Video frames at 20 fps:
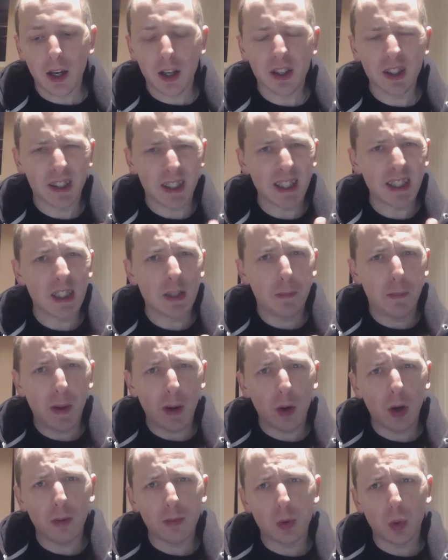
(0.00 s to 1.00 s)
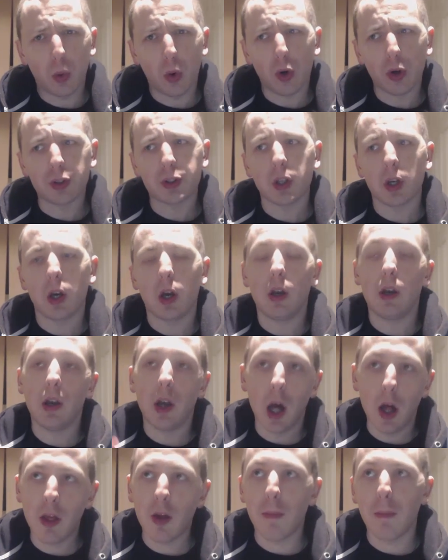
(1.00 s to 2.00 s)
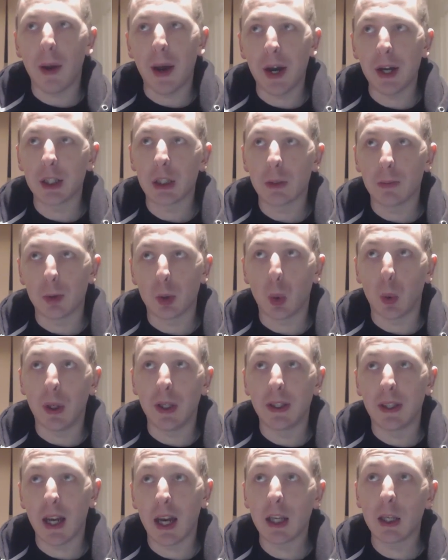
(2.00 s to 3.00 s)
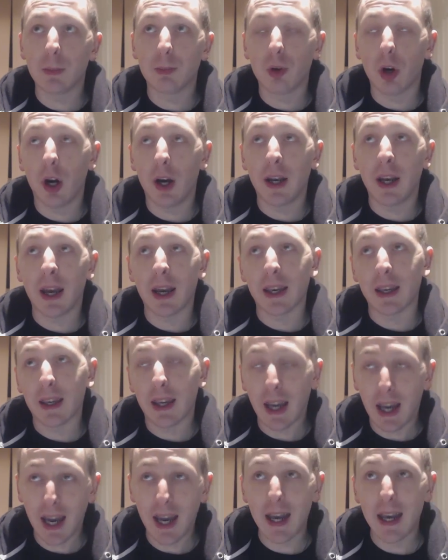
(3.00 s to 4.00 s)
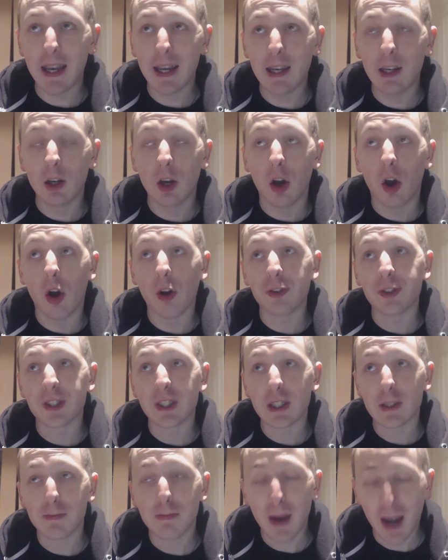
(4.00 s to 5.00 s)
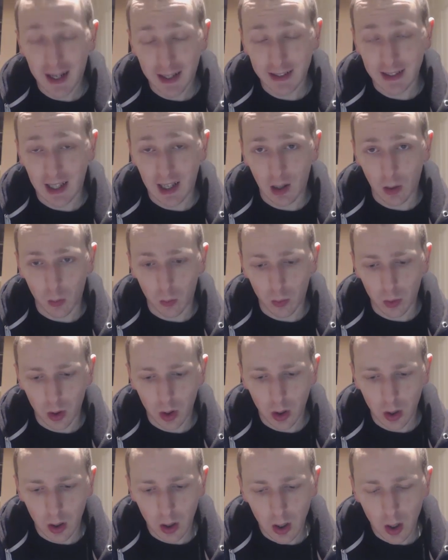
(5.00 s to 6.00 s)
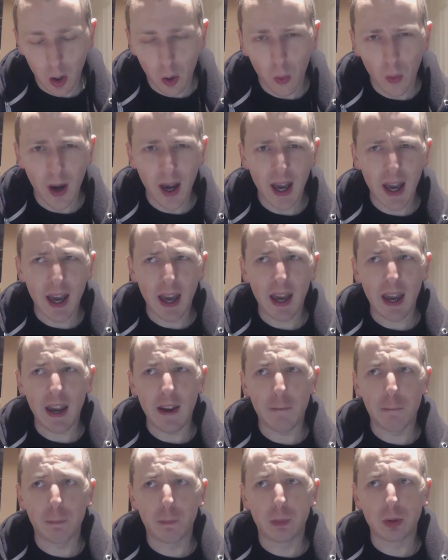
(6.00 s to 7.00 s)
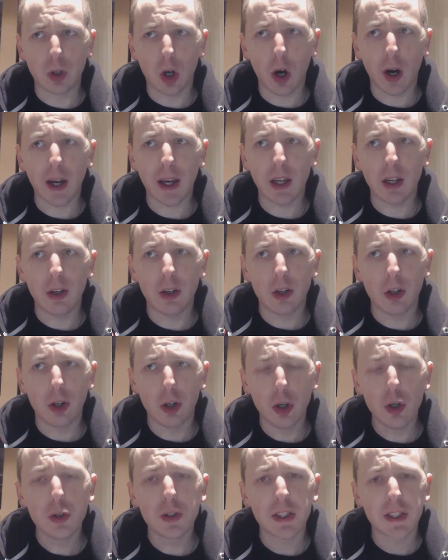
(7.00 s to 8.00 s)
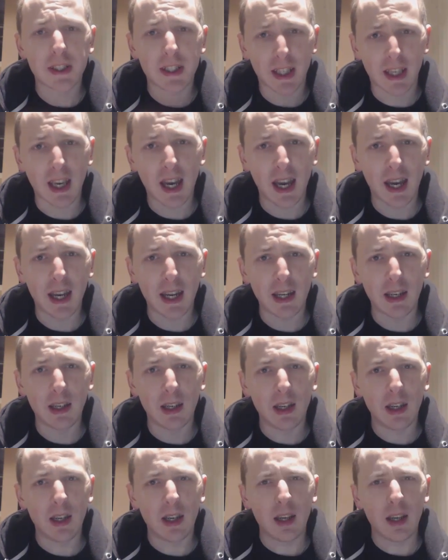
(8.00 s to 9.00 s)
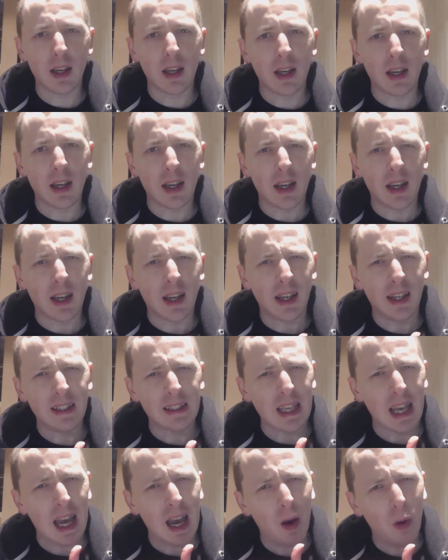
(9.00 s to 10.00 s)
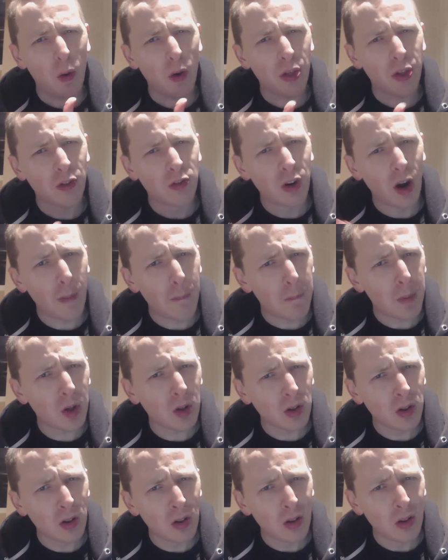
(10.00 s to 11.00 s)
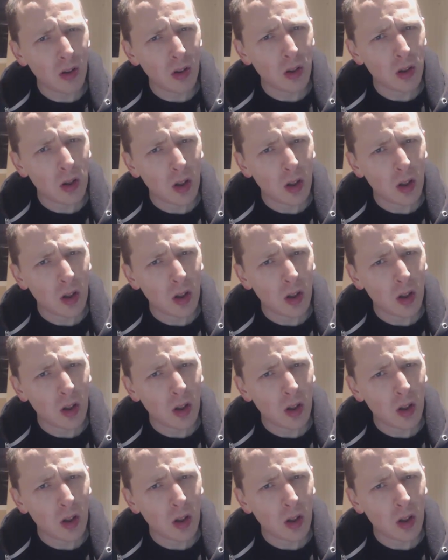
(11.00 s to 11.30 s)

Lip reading: Because this is building up towards another match between Daniel Bryan and Kane on SmackDown, where if Bryan loses to Kane, he's out of the Rumble.